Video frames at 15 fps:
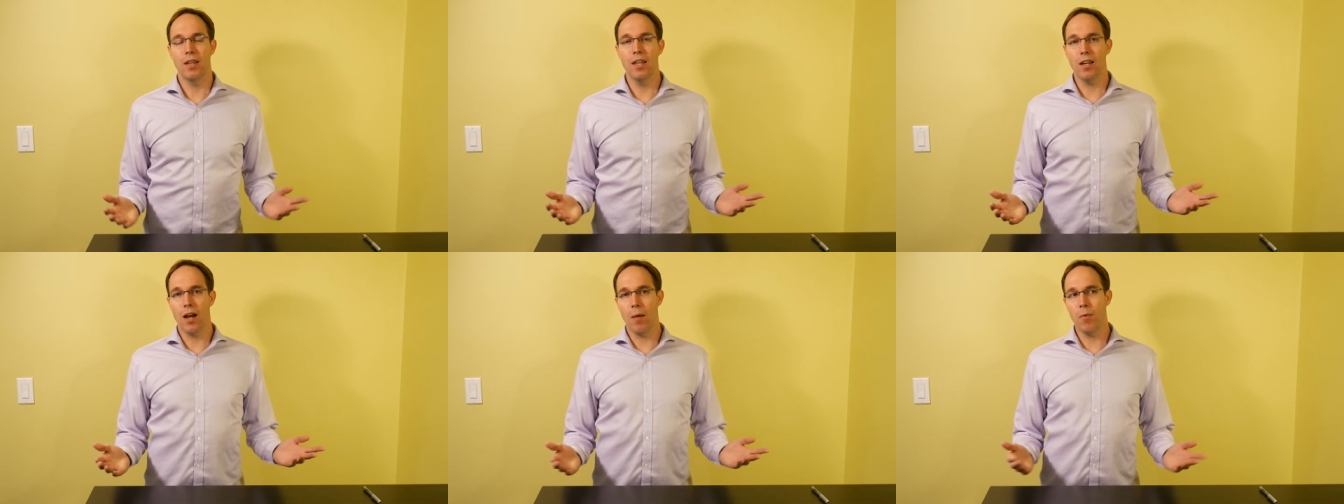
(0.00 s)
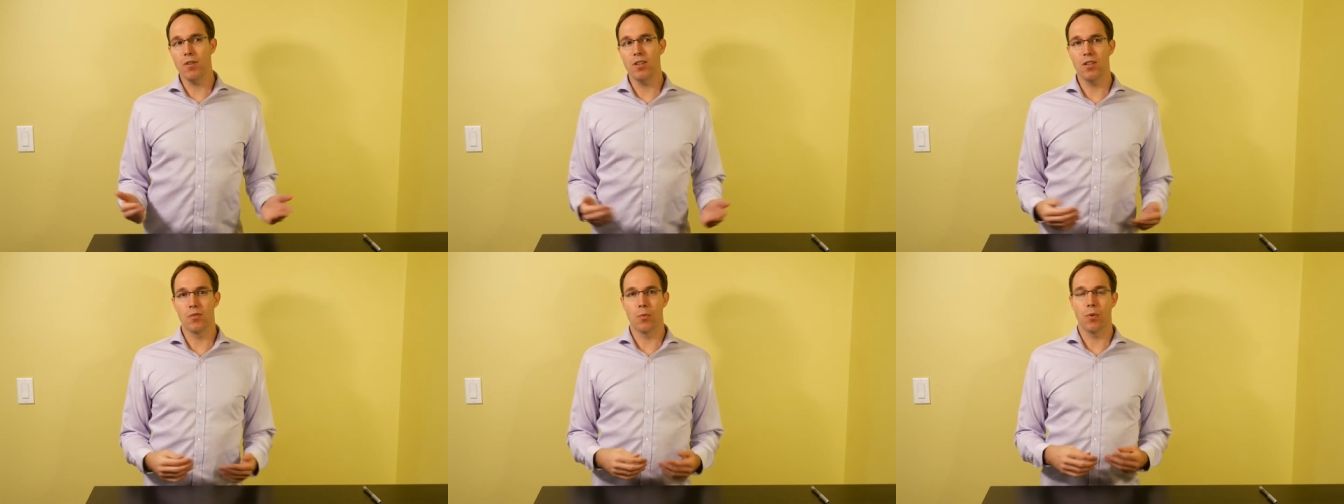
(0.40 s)

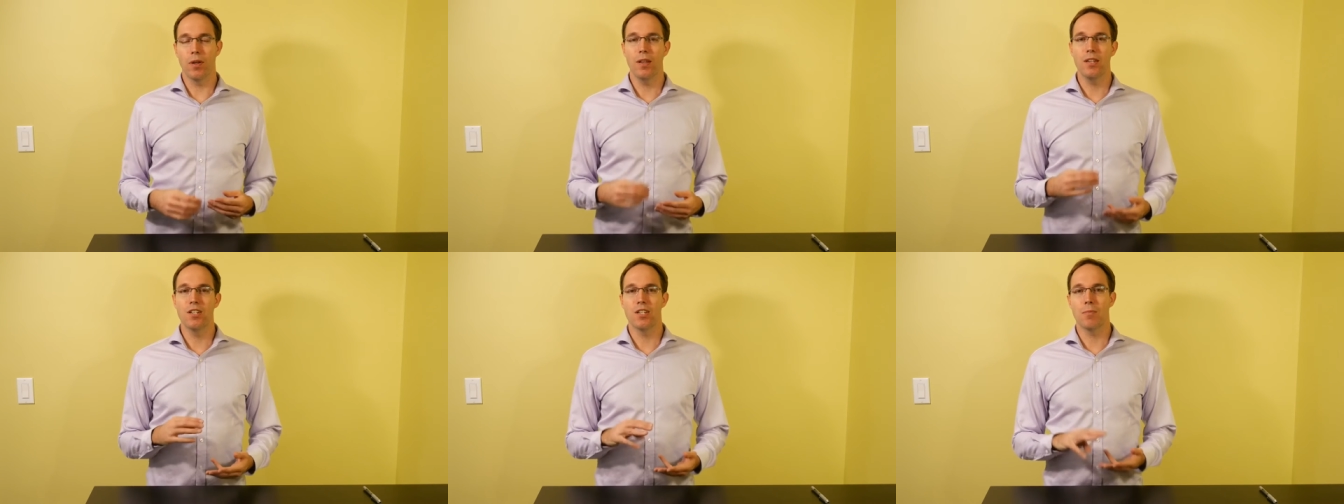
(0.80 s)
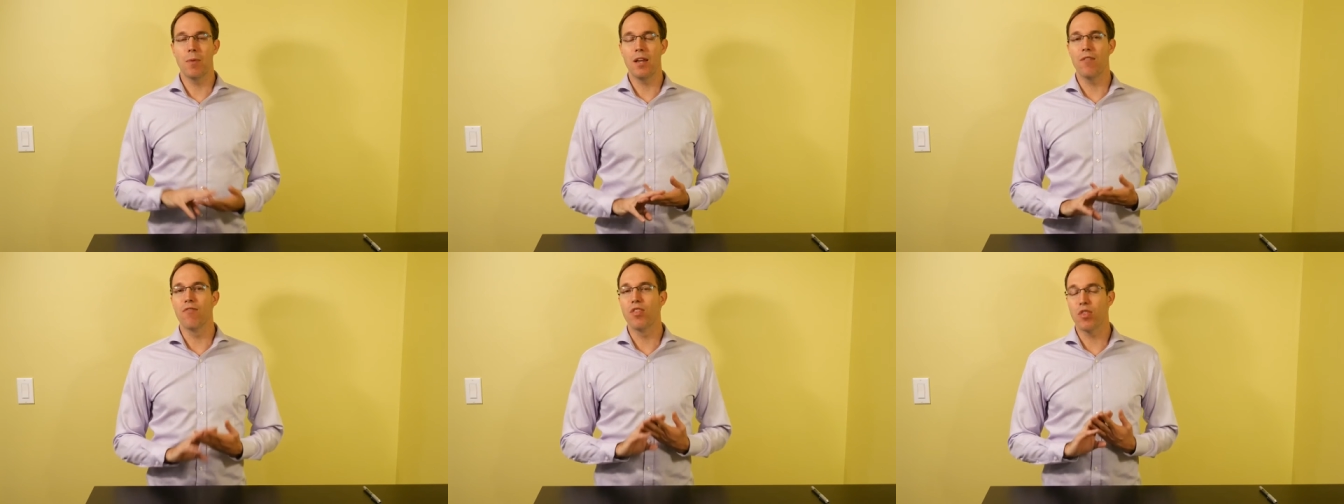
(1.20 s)
e-commerce is really just
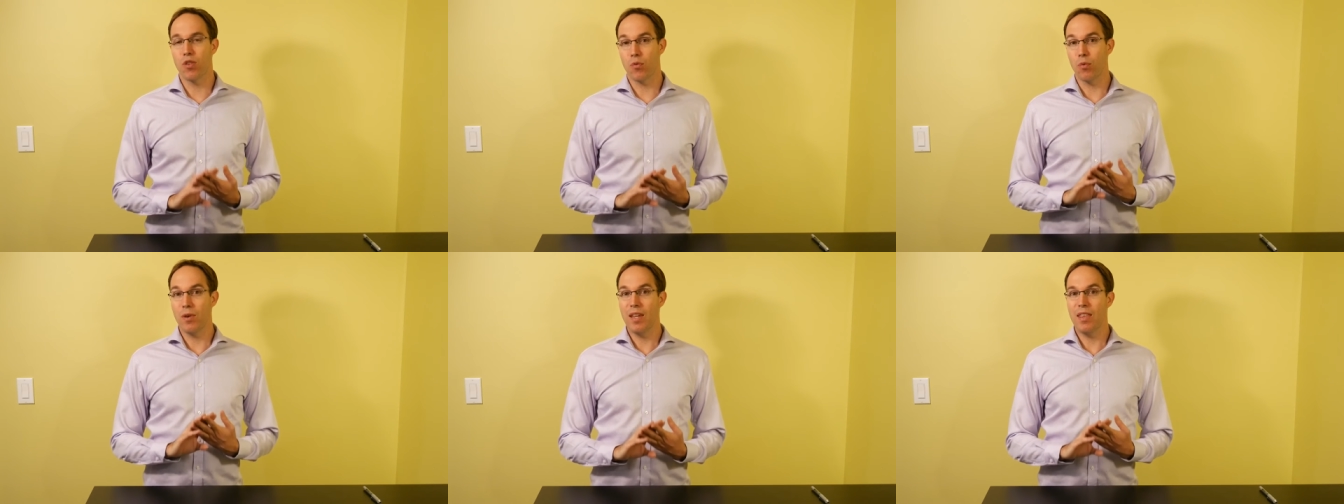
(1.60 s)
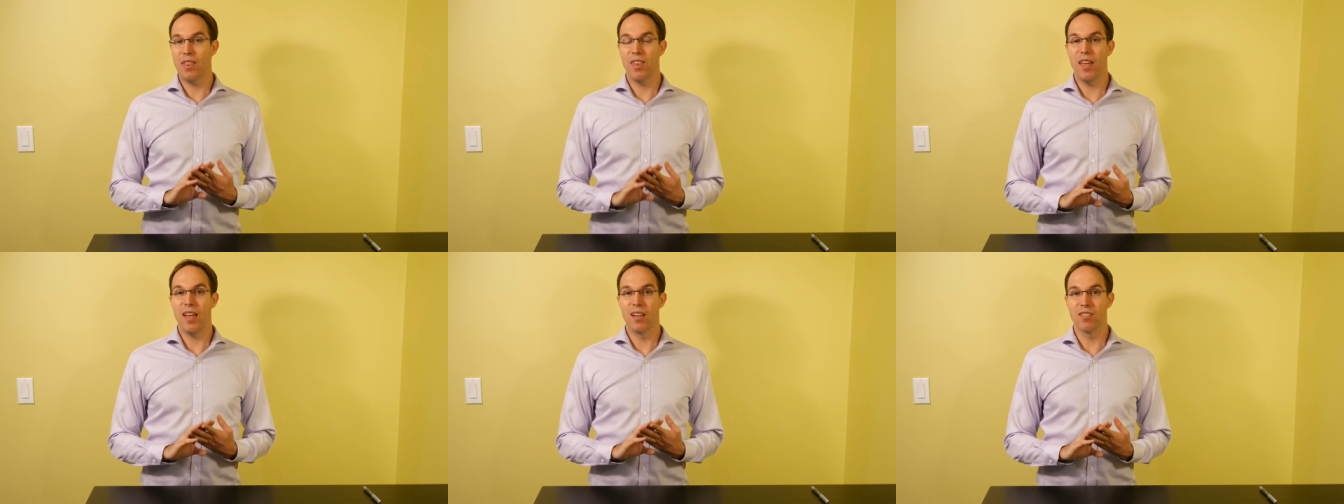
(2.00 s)
made of three
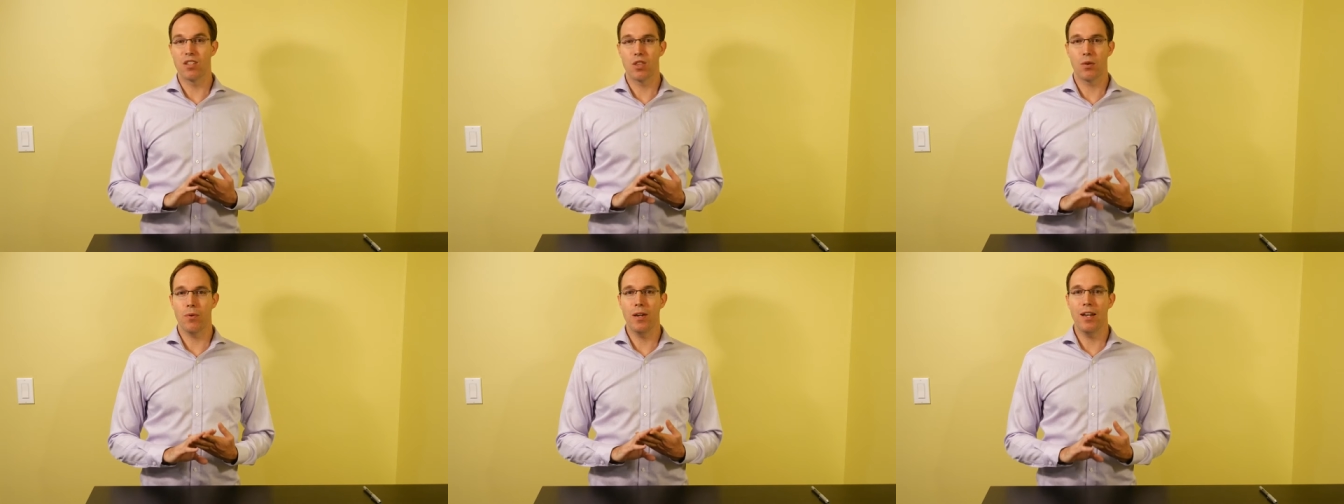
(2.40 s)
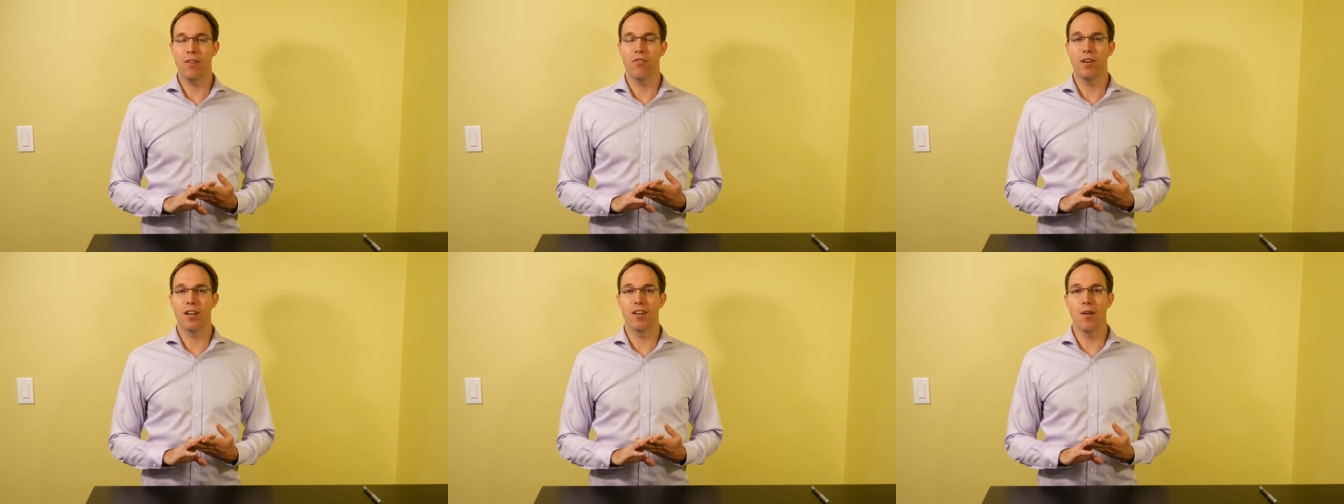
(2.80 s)
things, three
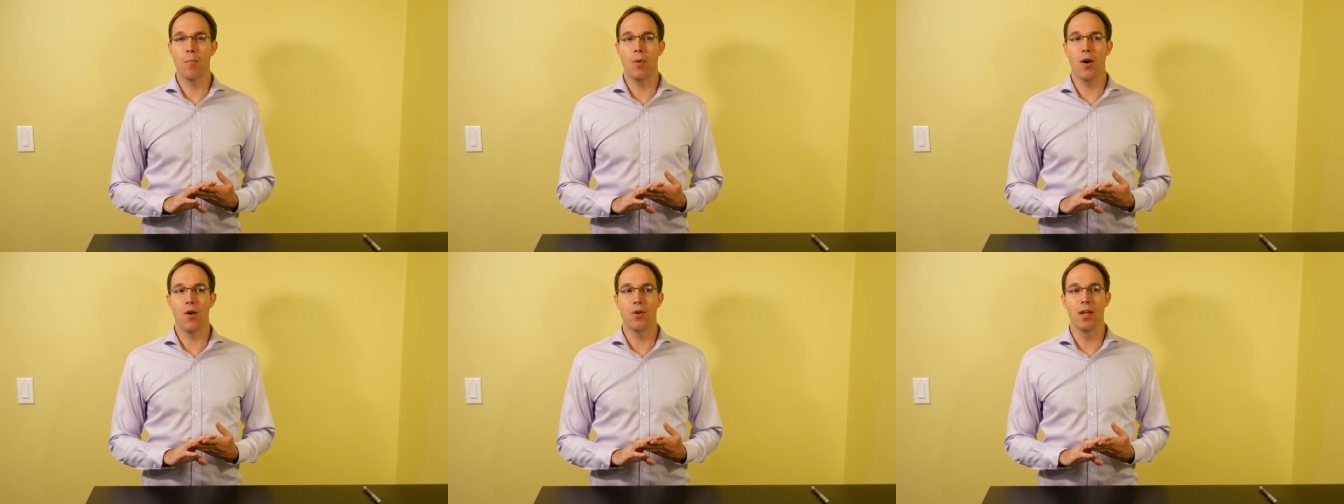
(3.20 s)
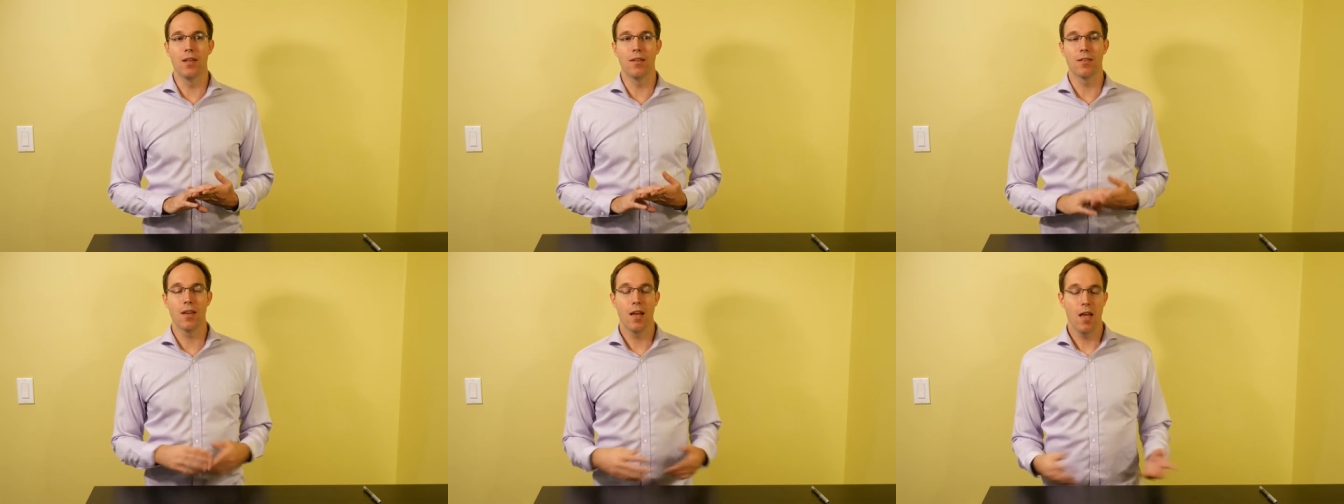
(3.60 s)
different
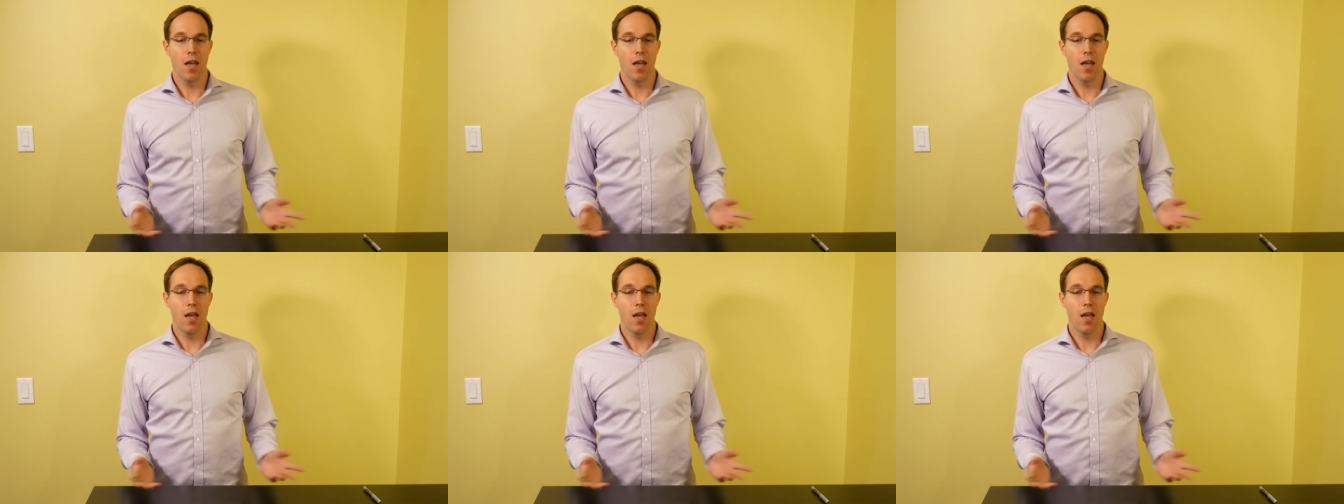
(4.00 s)
components.